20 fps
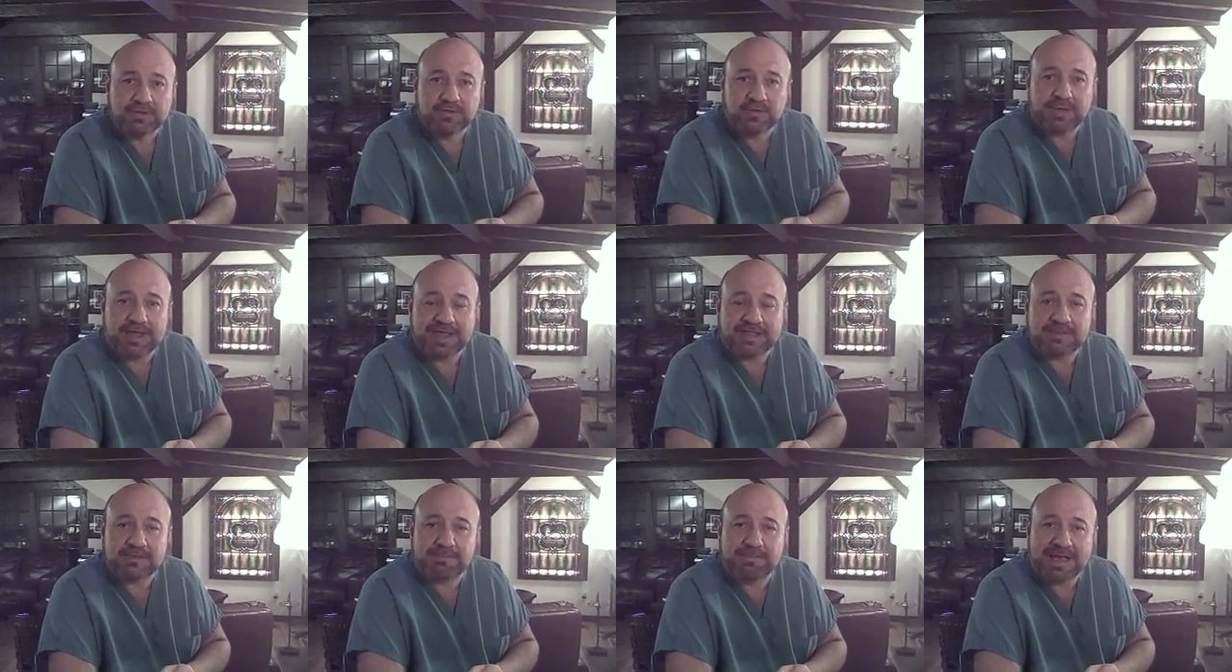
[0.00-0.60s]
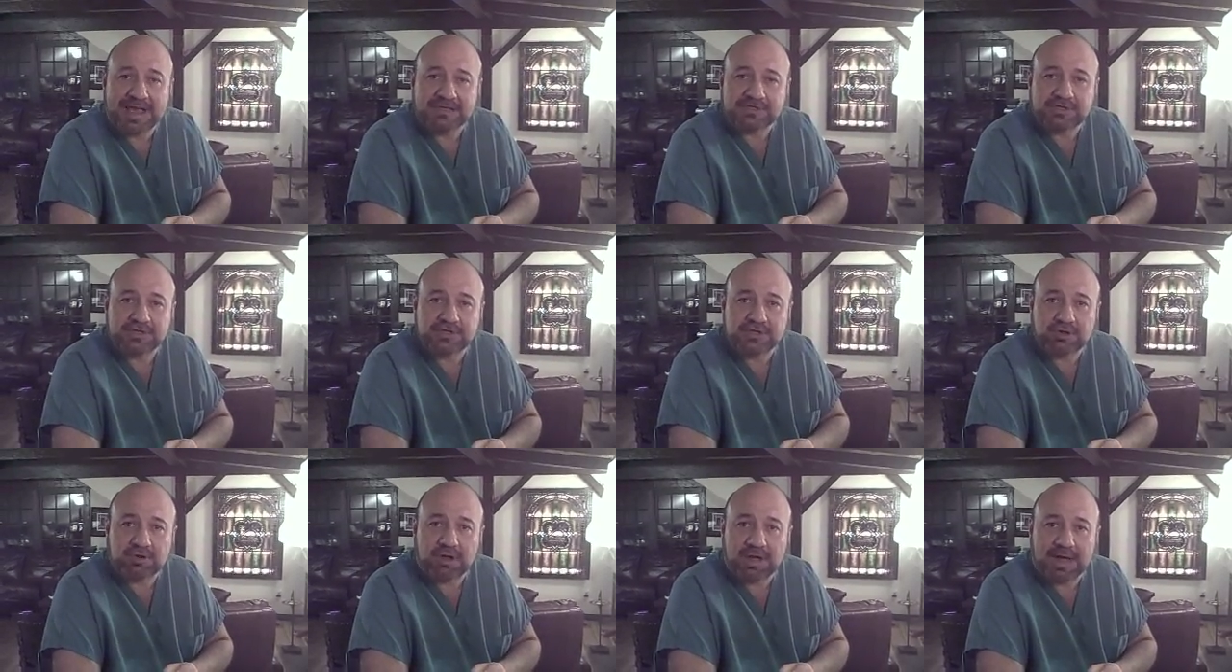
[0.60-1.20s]
to get the
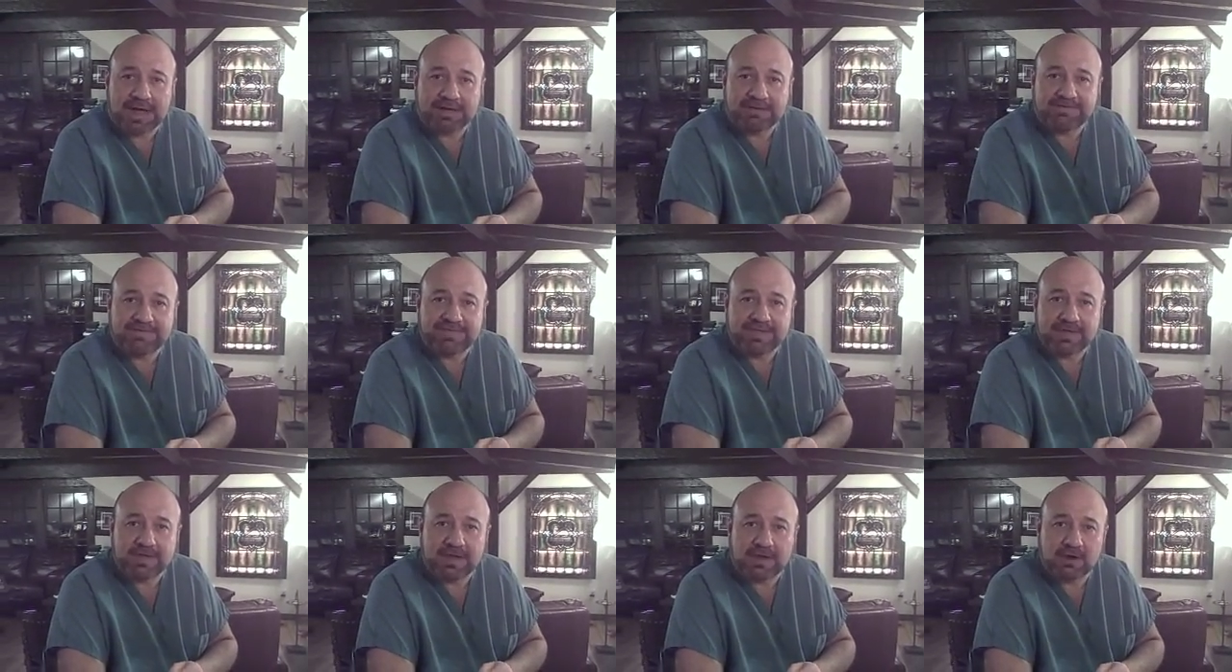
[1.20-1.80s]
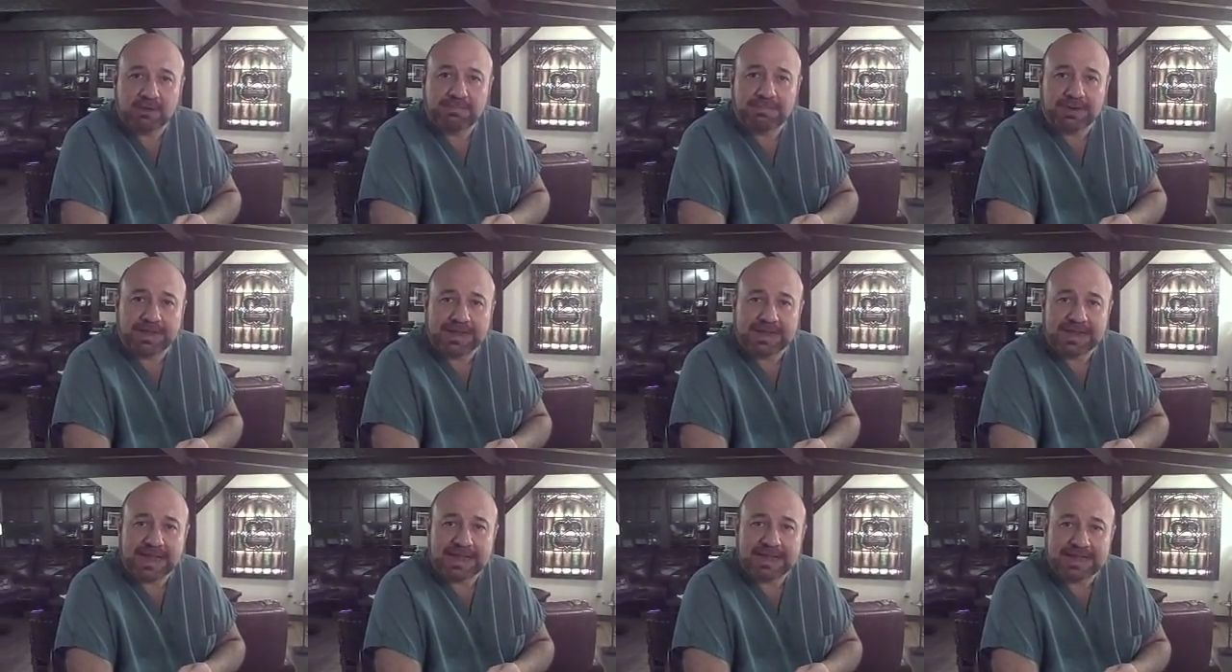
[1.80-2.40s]
passenger out of the
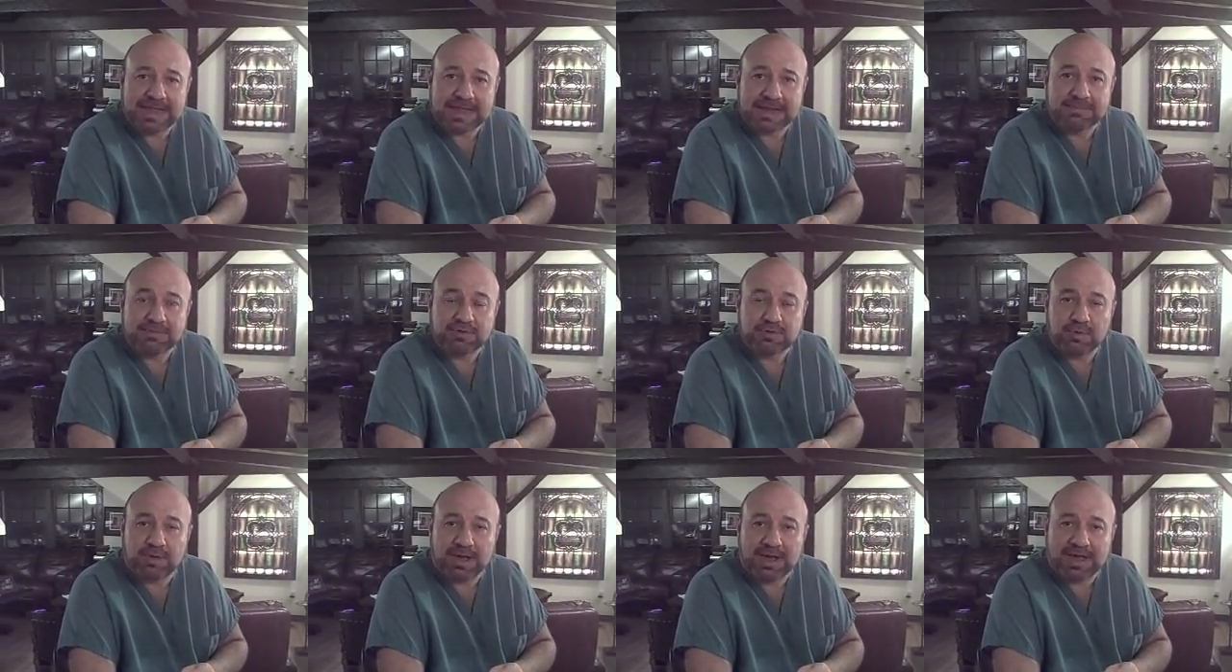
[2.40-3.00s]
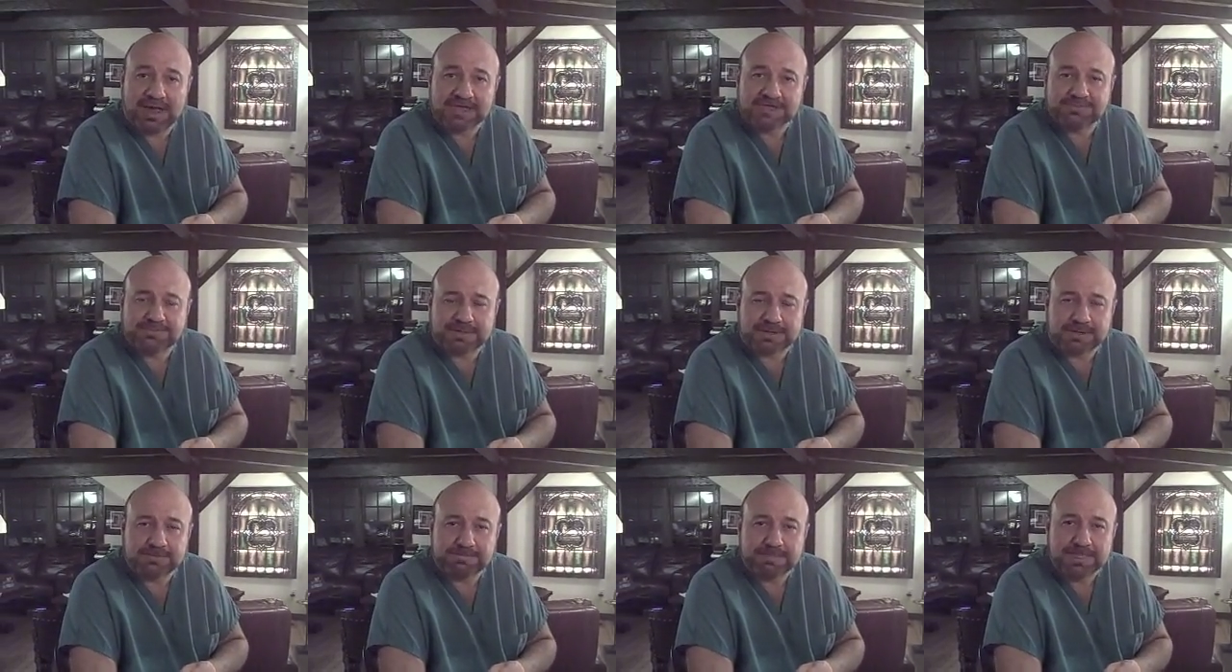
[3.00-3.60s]
airplane and get him to a
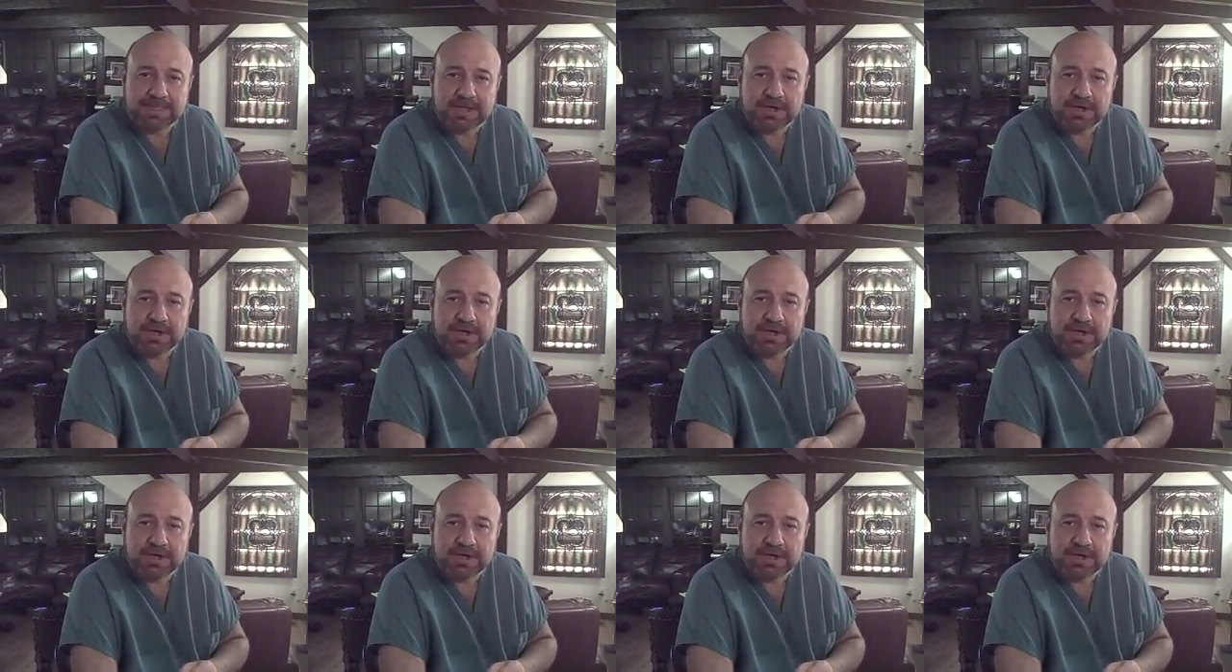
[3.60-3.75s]
hospital.